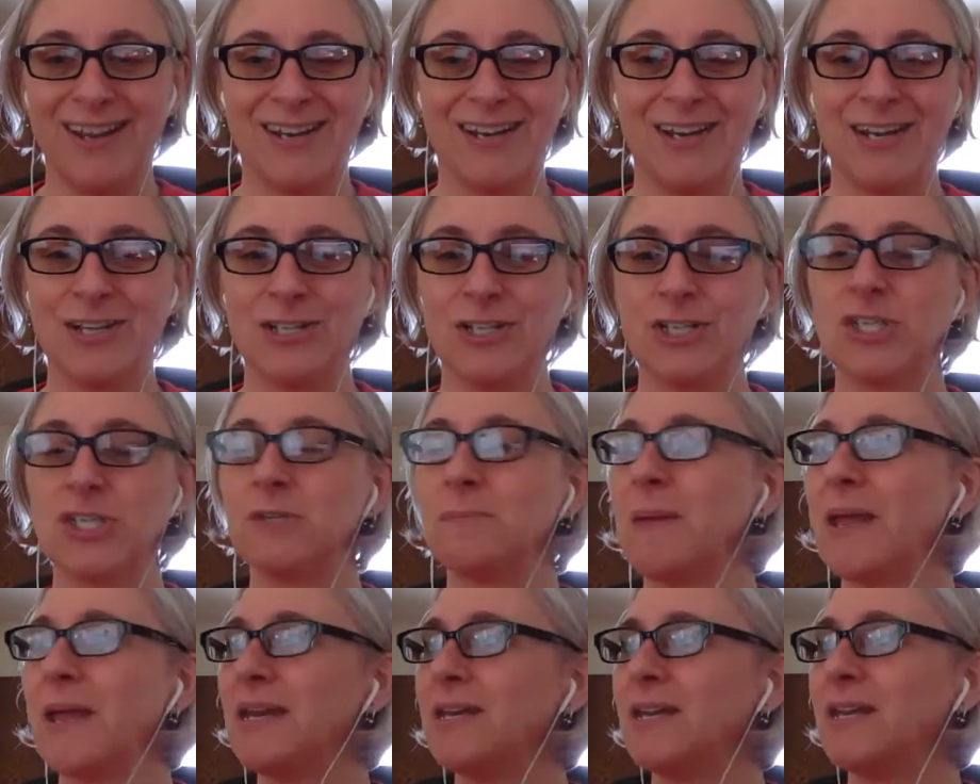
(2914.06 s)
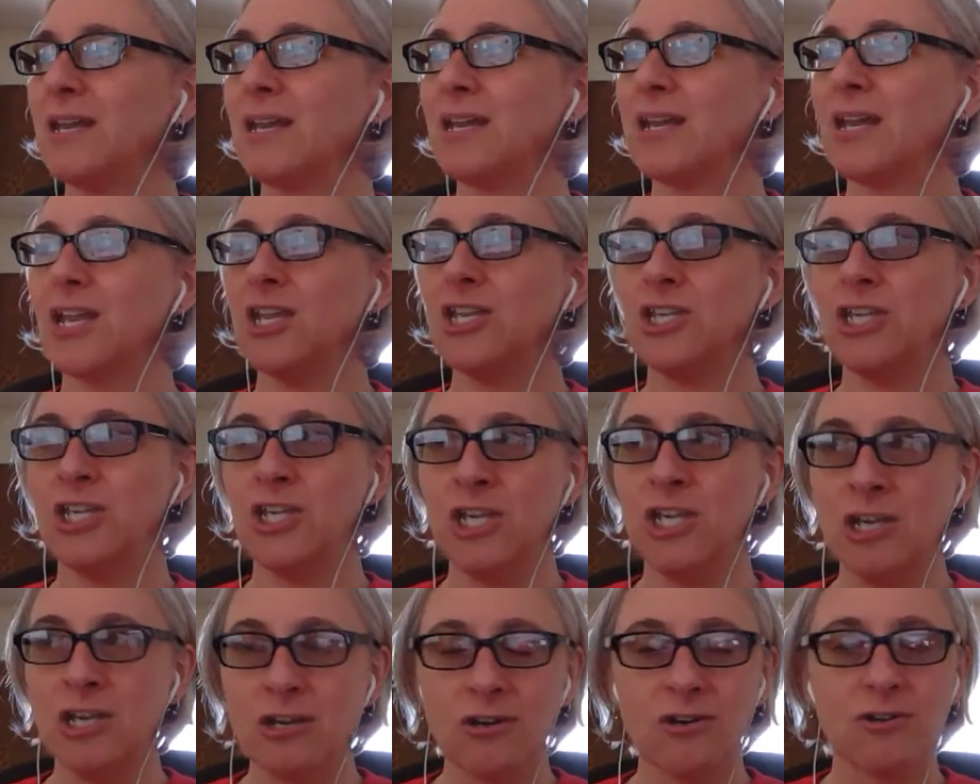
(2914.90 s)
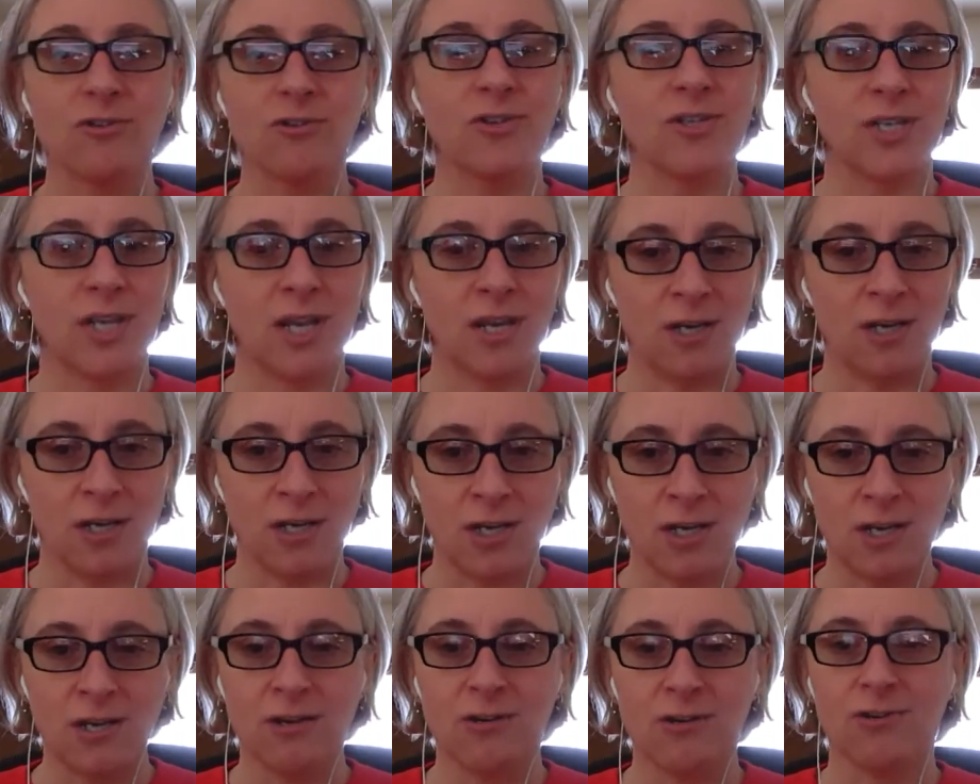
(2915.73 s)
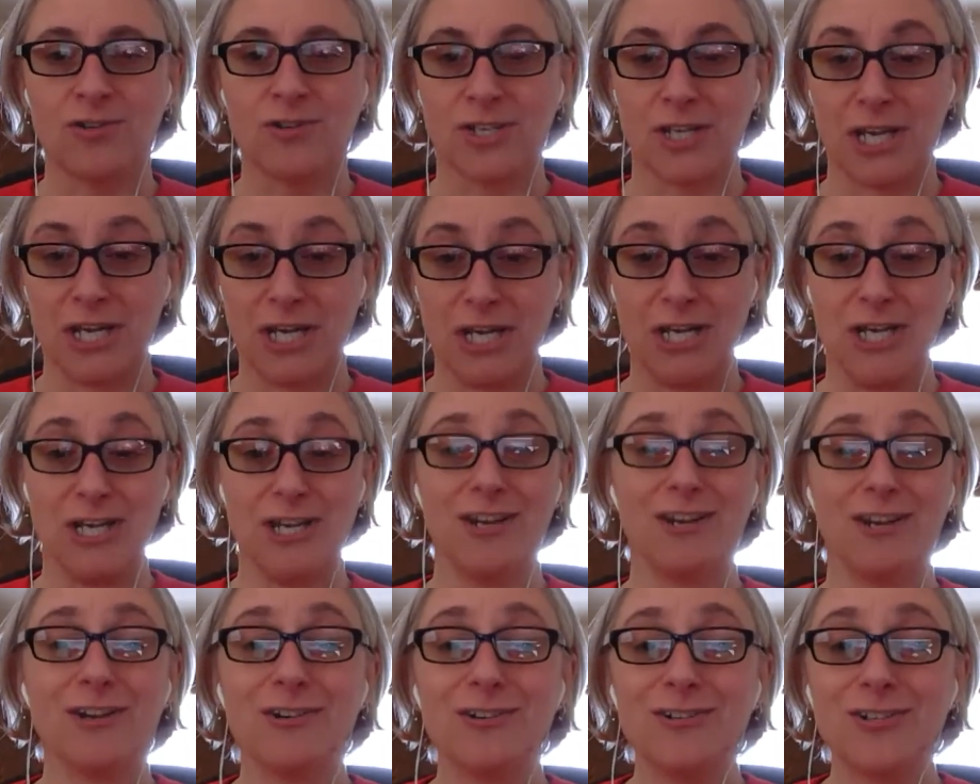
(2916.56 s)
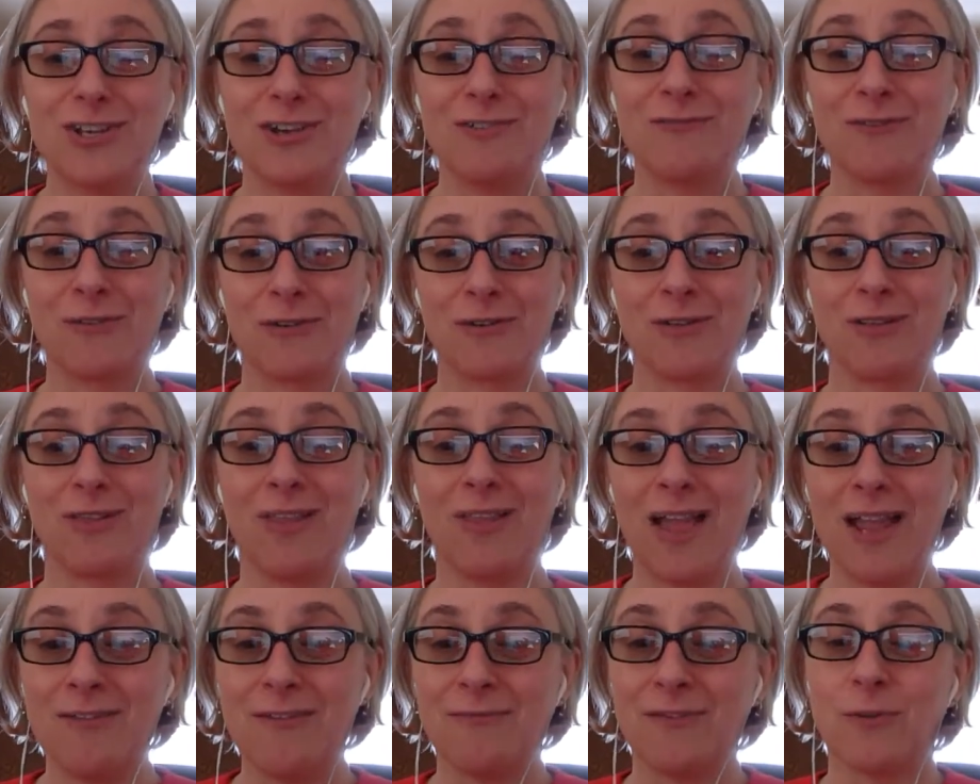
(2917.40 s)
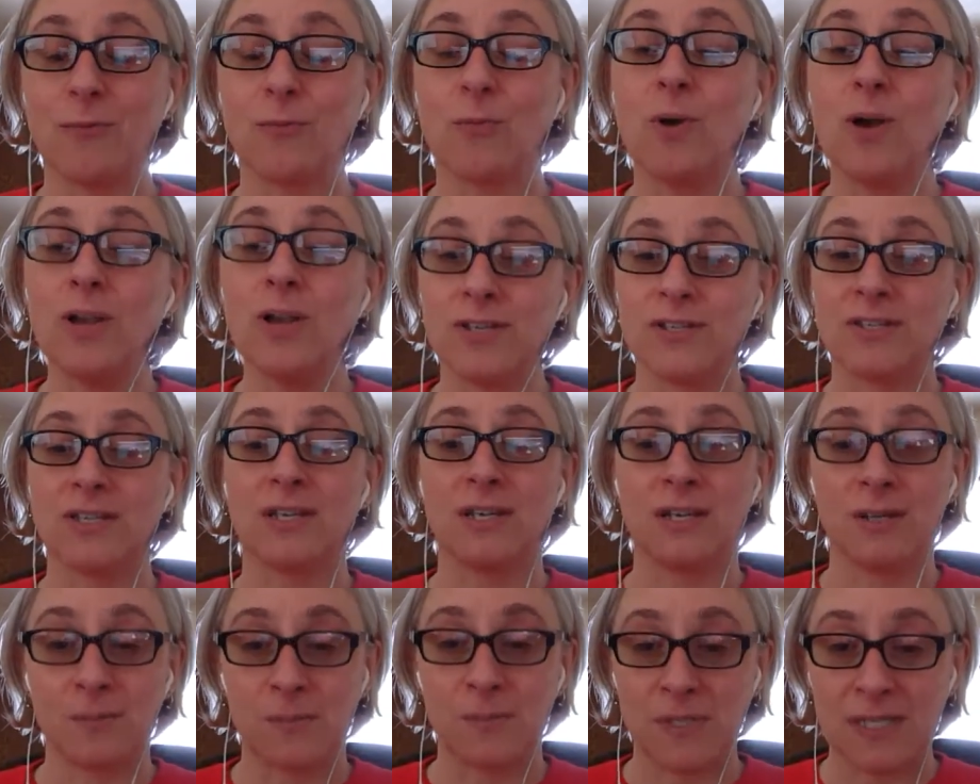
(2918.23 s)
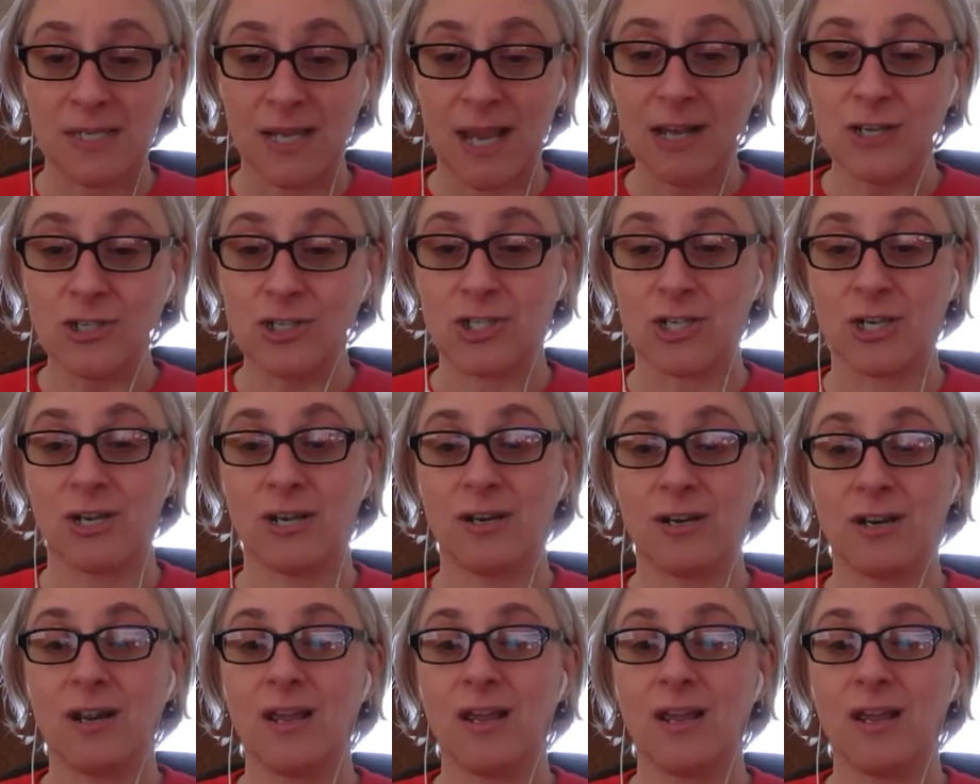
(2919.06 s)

And spending years and years and years of her life. It was an obsession.